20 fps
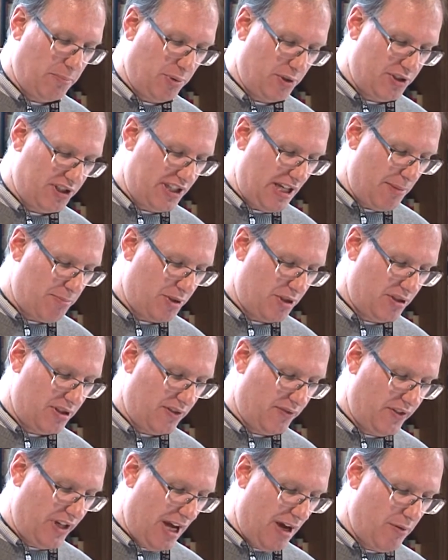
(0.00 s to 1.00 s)
perceptions
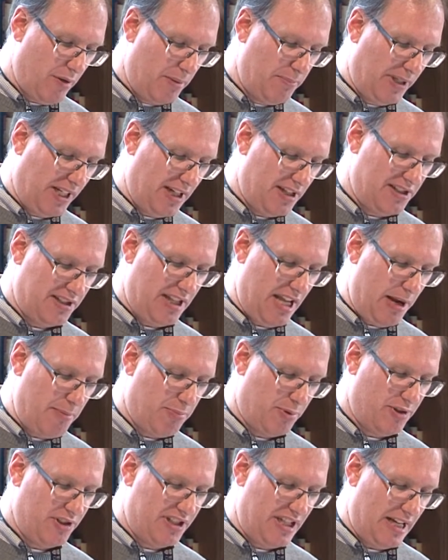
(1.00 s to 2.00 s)
of Yahweh because they
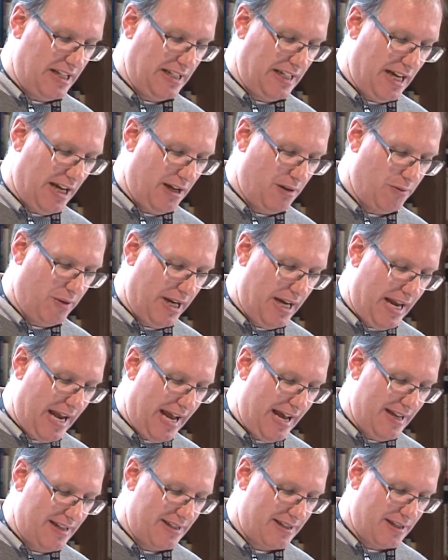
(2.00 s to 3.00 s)
present Yahweh
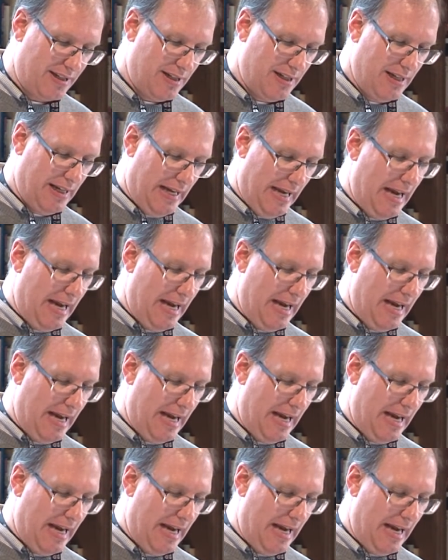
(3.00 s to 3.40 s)
as